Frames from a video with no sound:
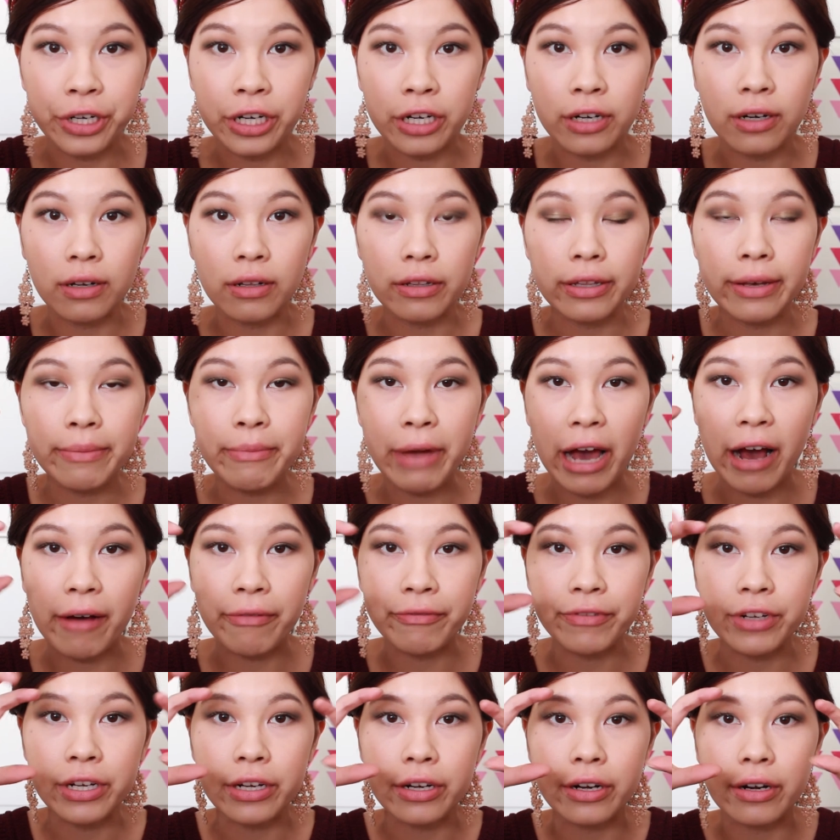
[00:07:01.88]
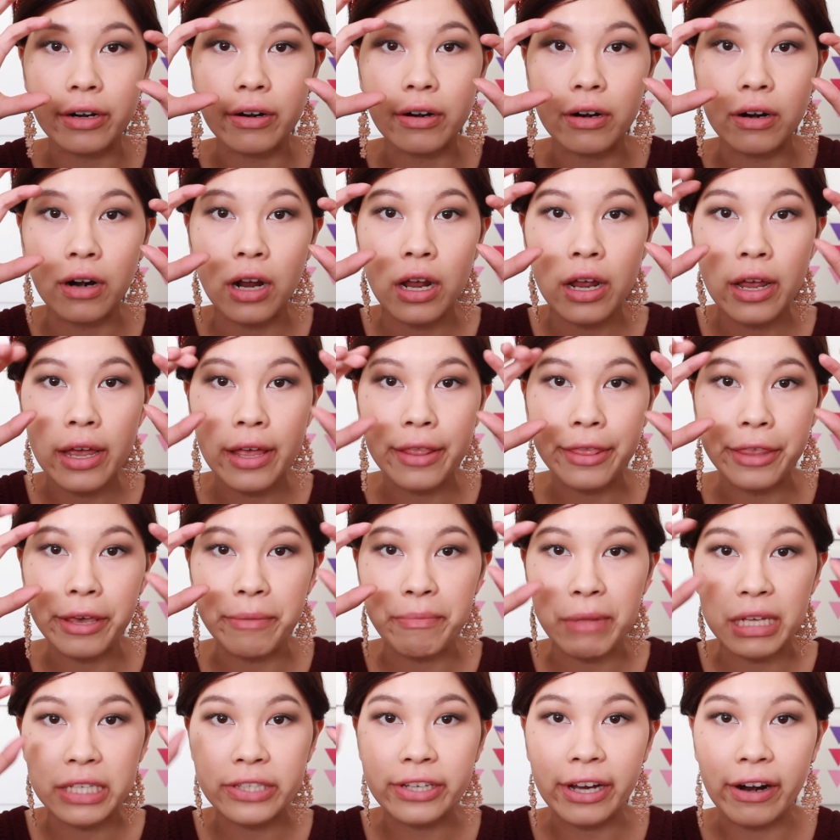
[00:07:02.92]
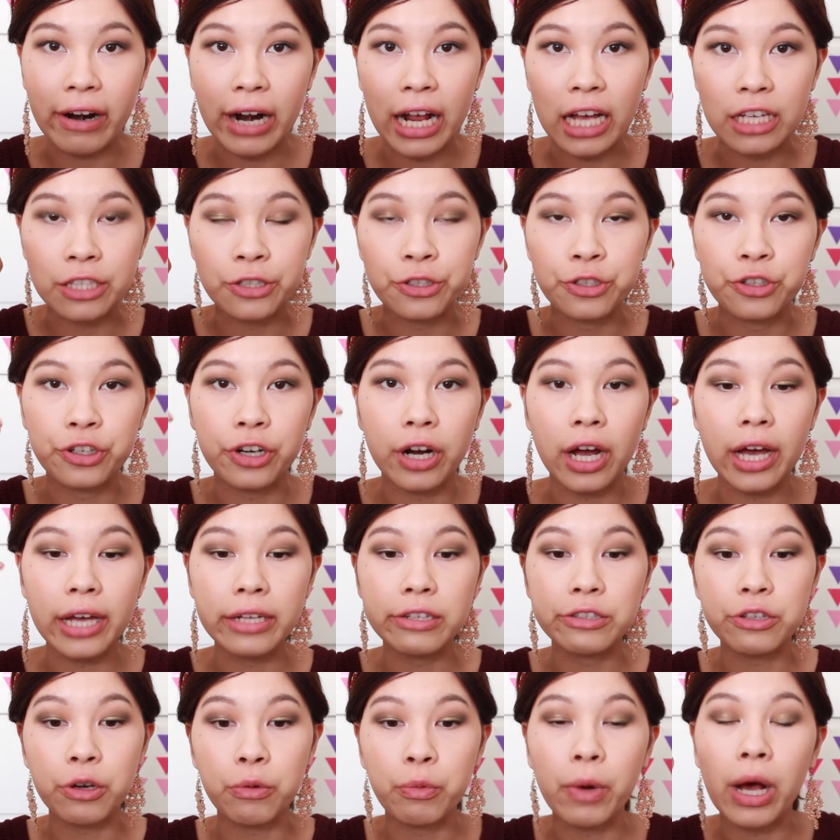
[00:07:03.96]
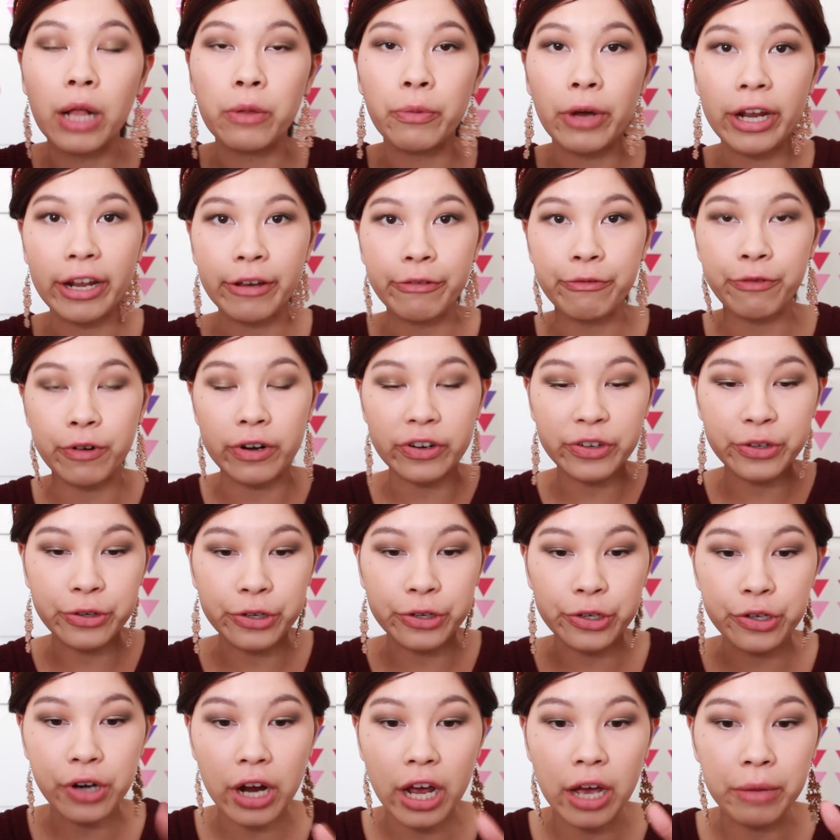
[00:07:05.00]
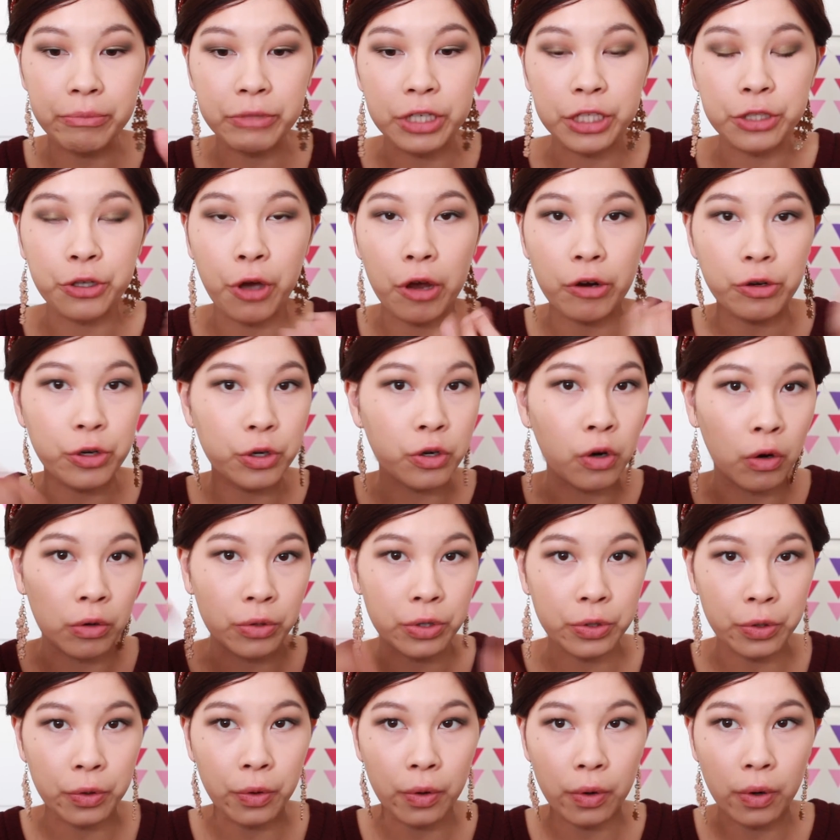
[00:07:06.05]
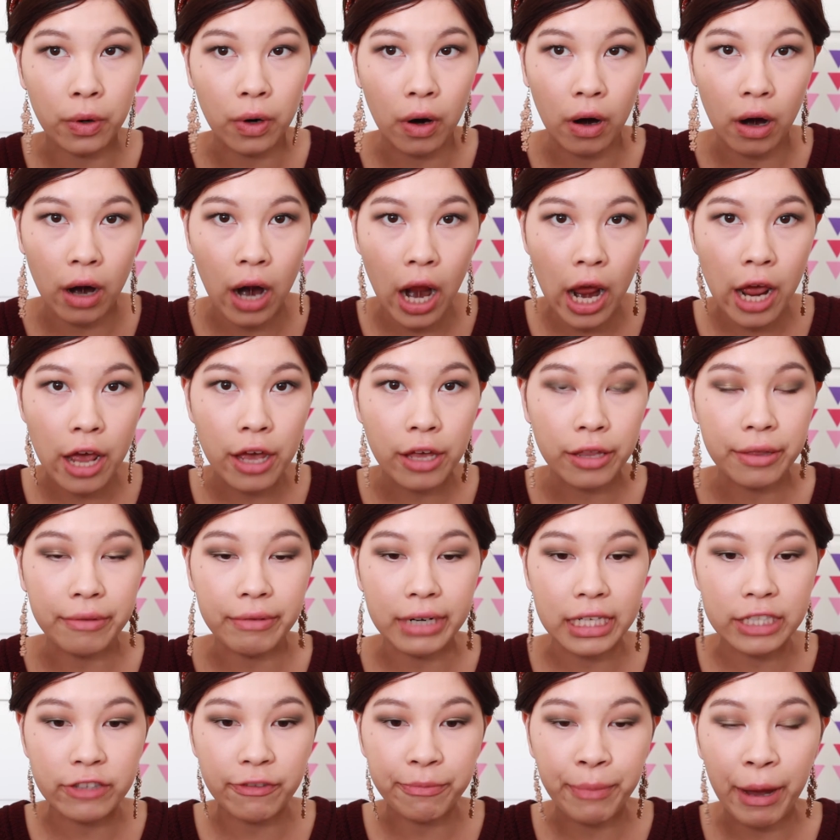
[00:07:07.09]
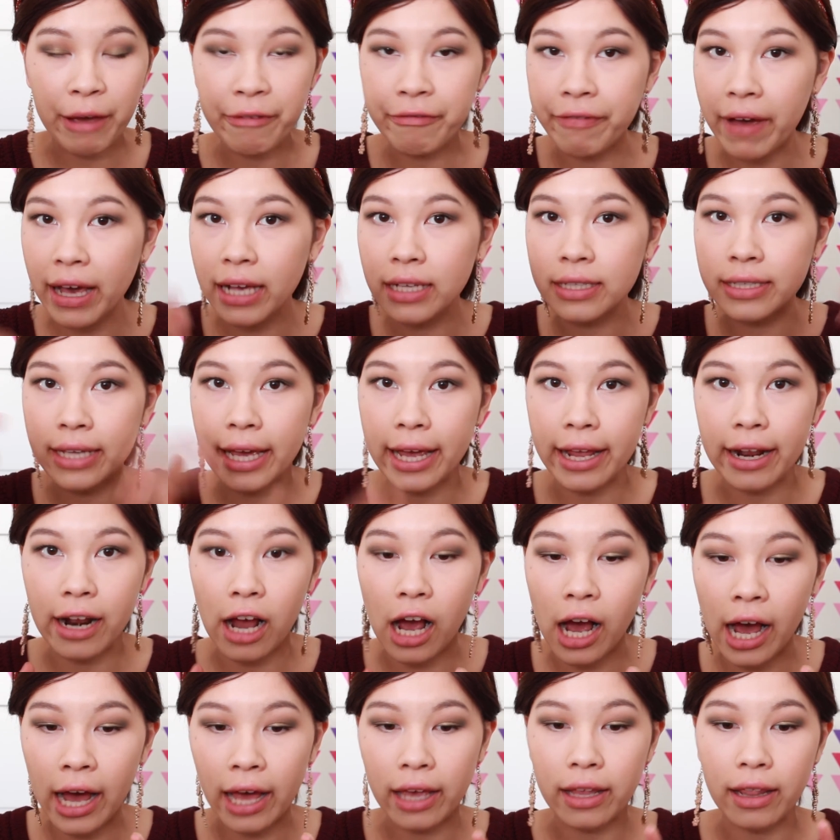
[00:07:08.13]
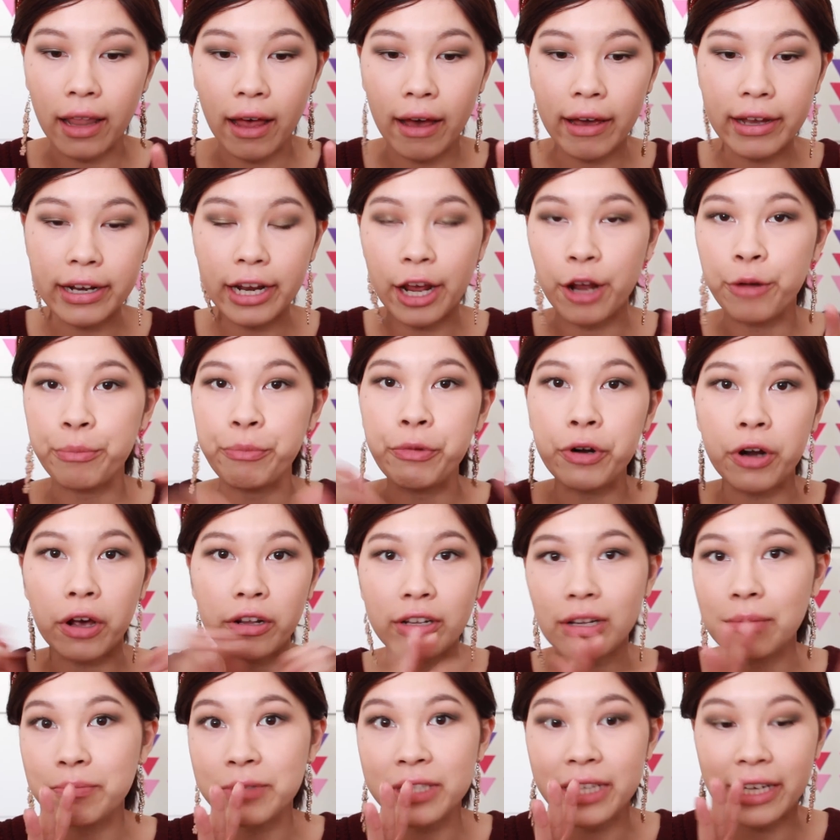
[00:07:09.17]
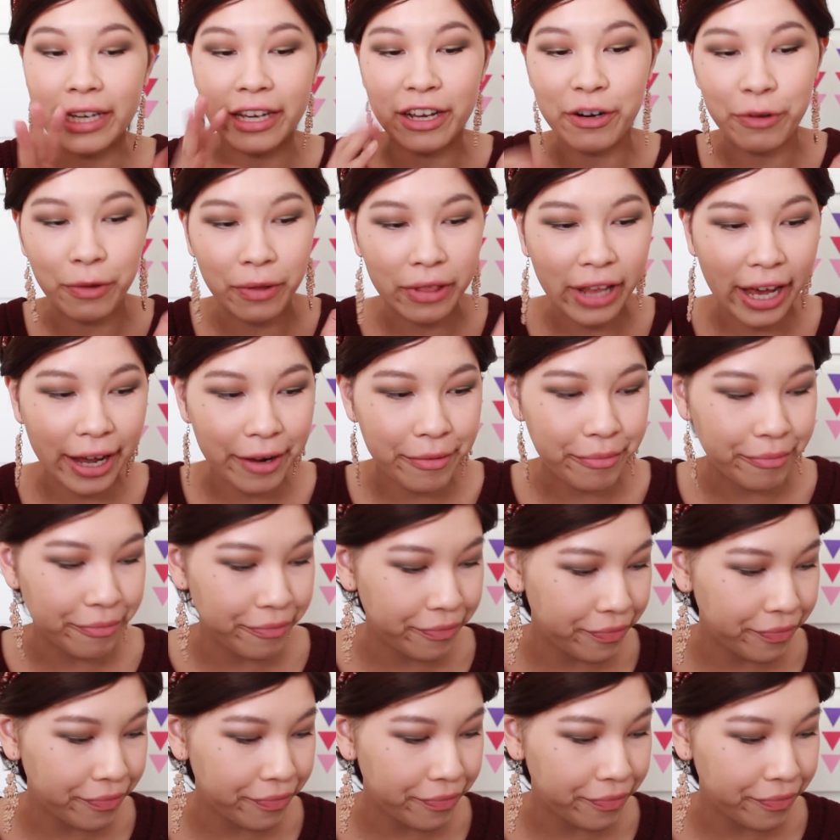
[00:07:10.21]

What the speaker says: curl them after the mascara has dried. So while waiting for it to dry, I'm just going to contour the rest of my face and highlight and put on lipstick and all that.